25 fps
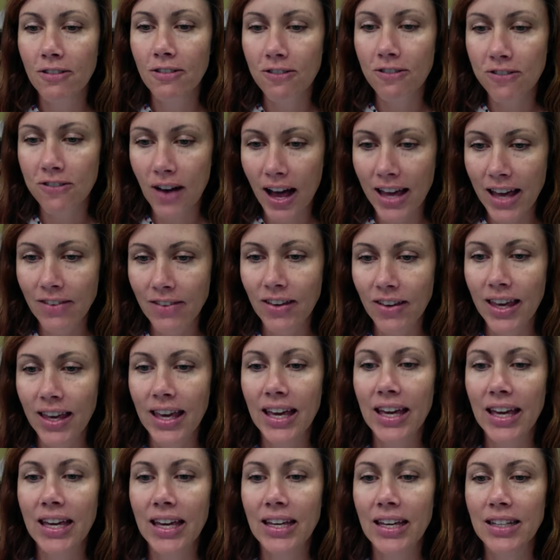
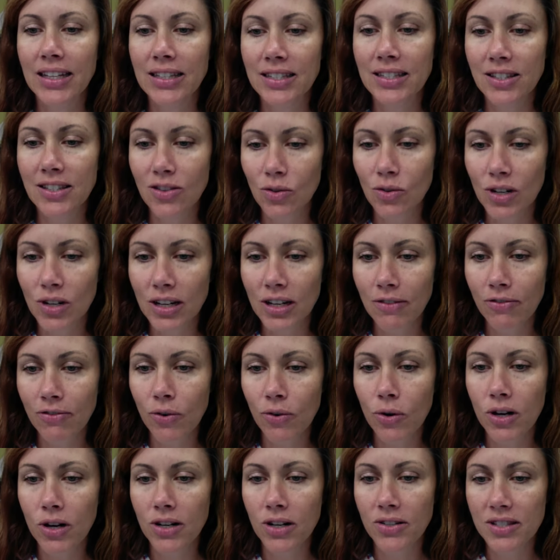5/8,
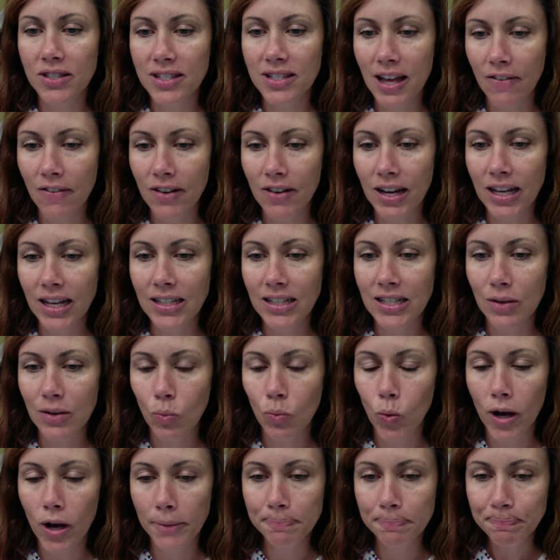3/4, 7/8, and
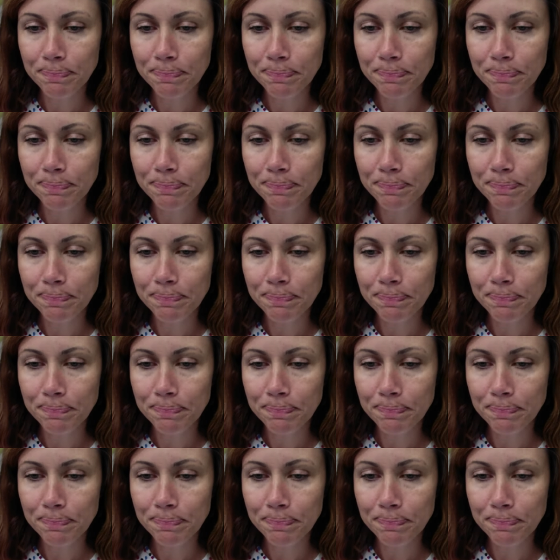1.